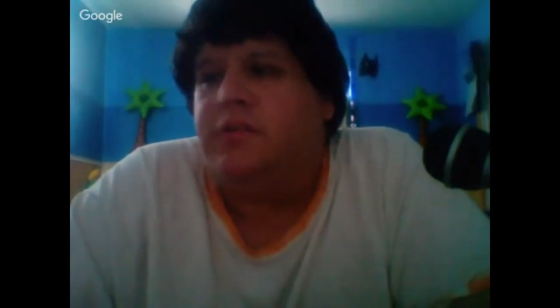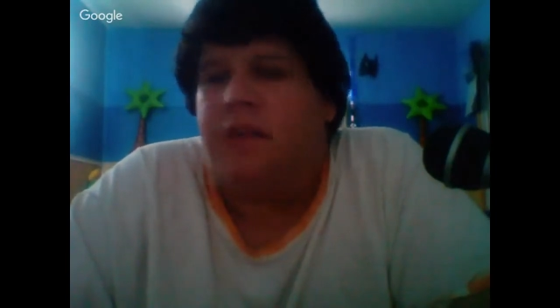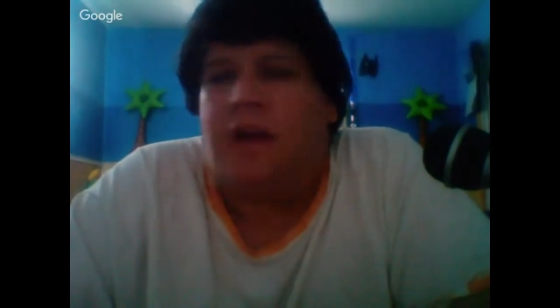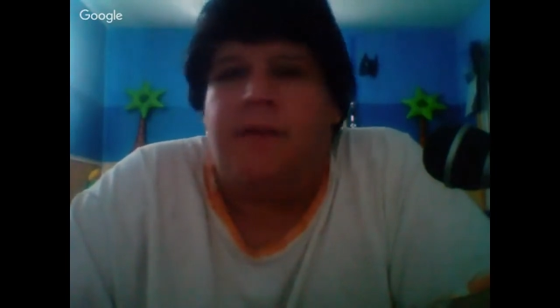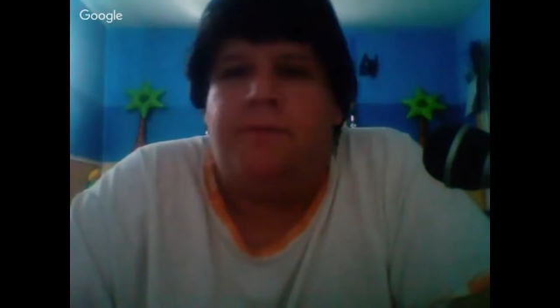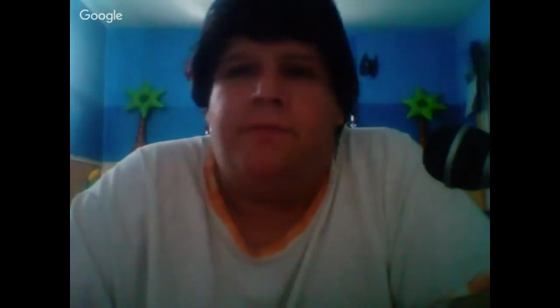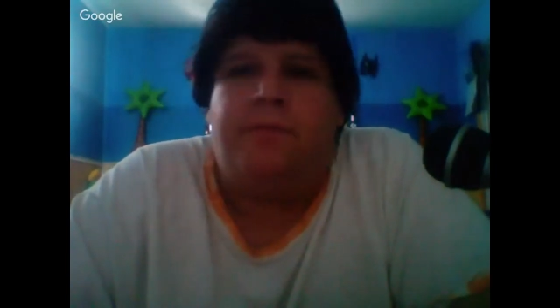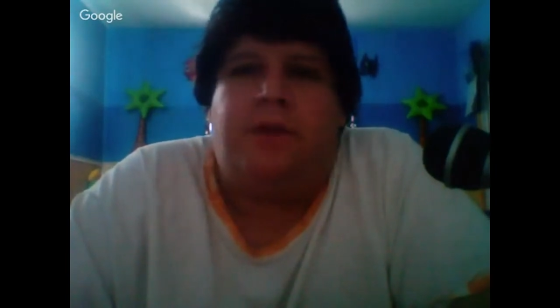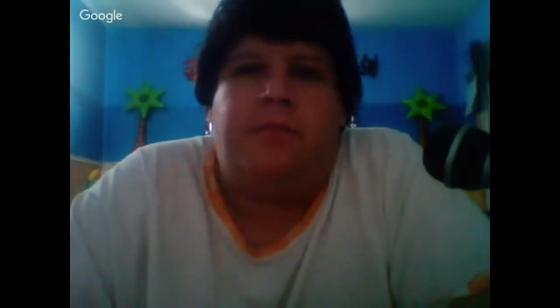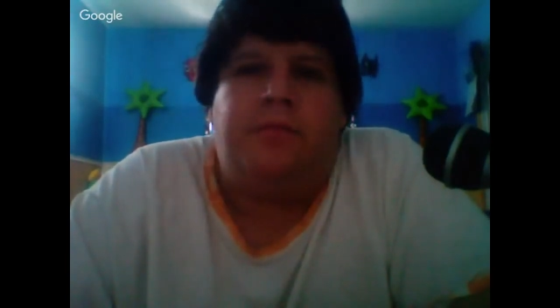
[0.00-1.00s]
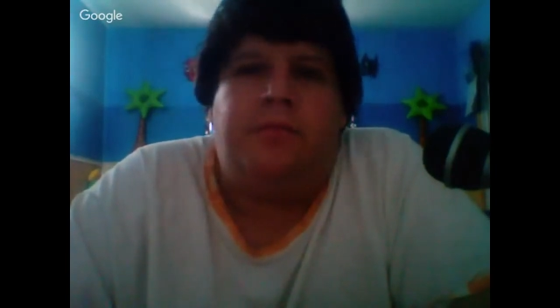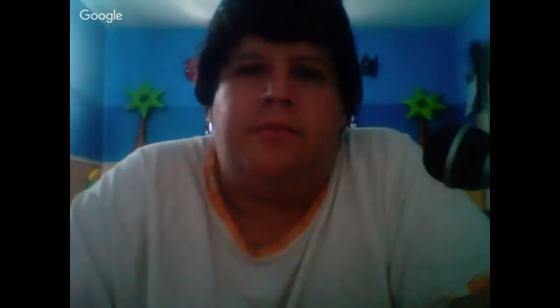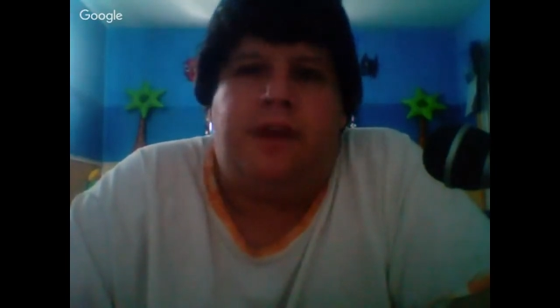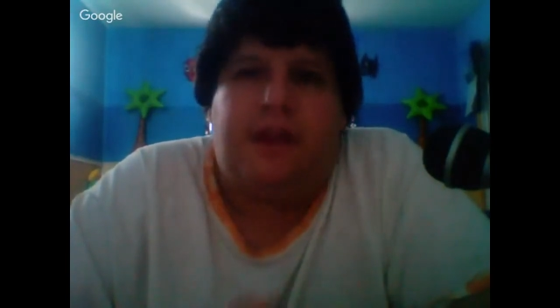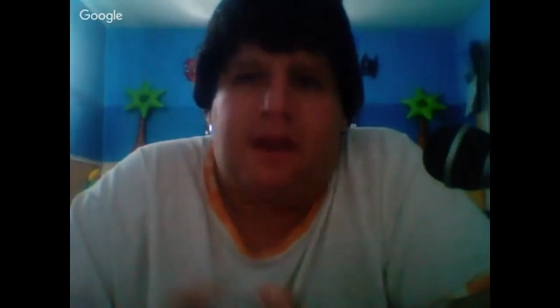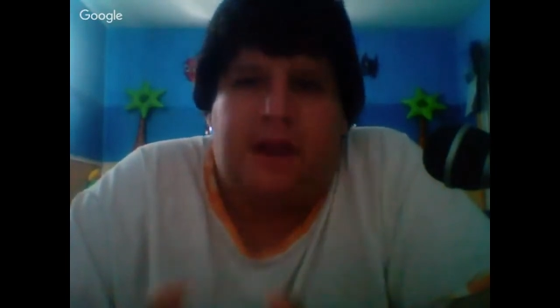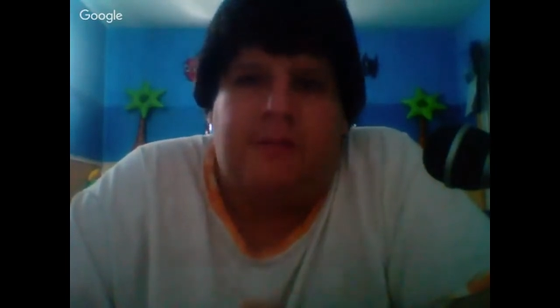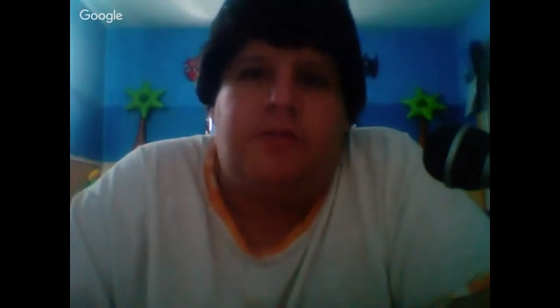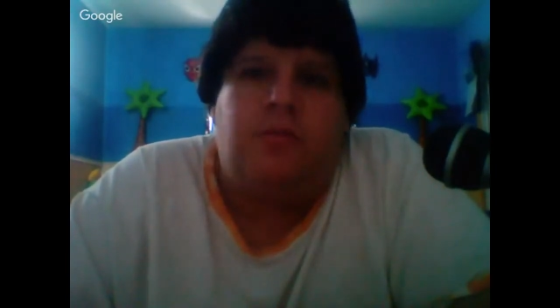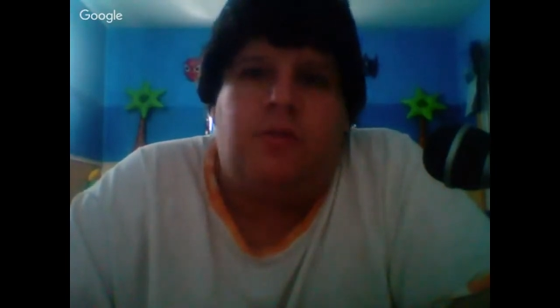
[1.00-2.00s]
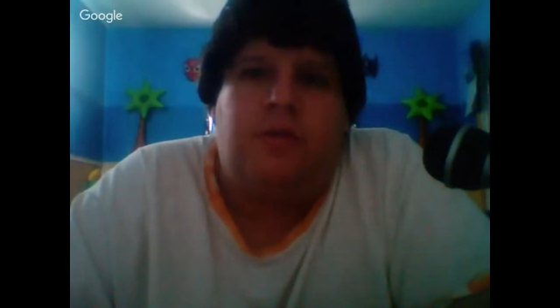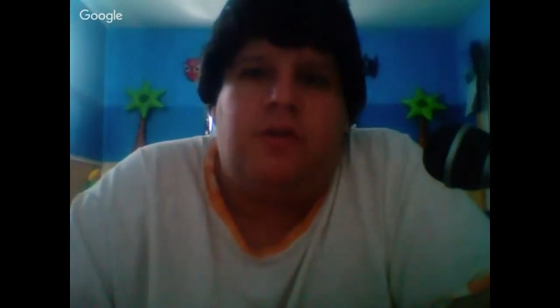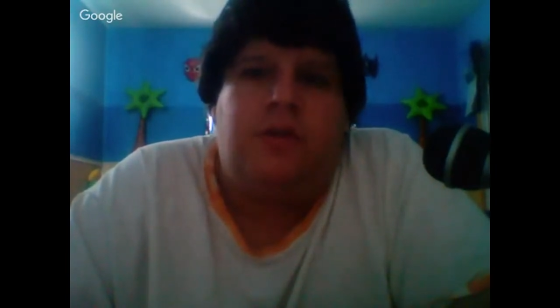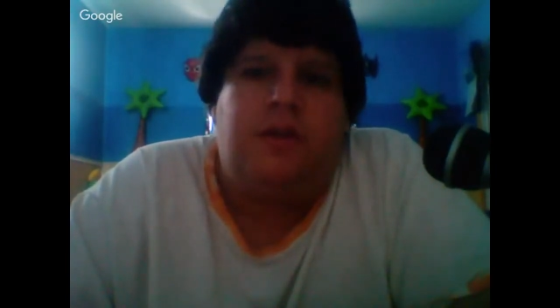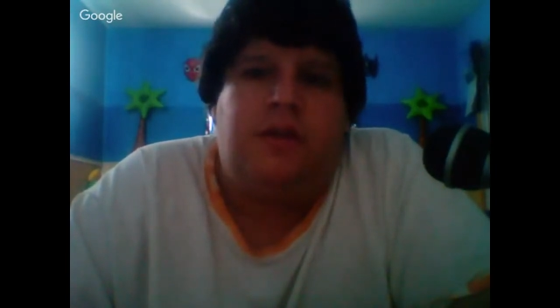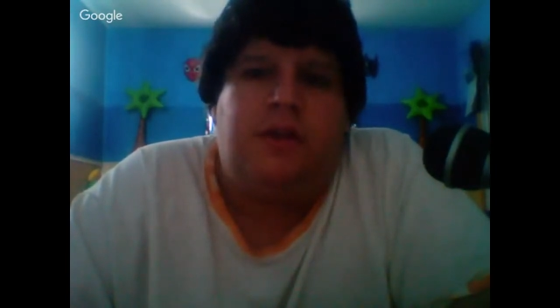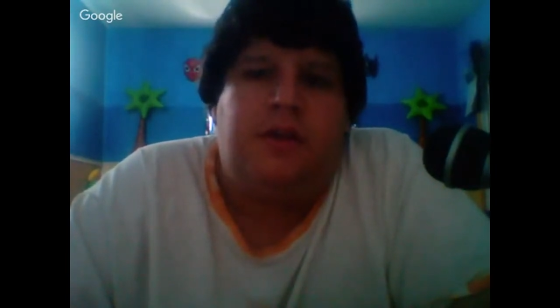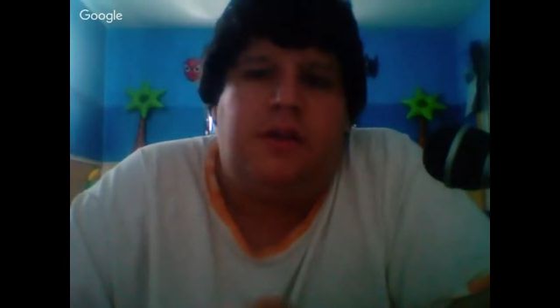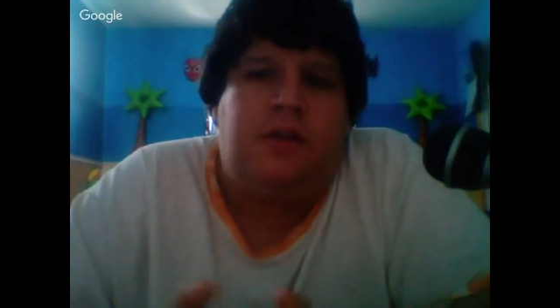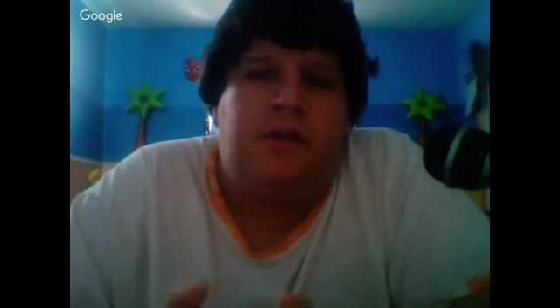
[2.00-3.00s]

time frame to get everyone in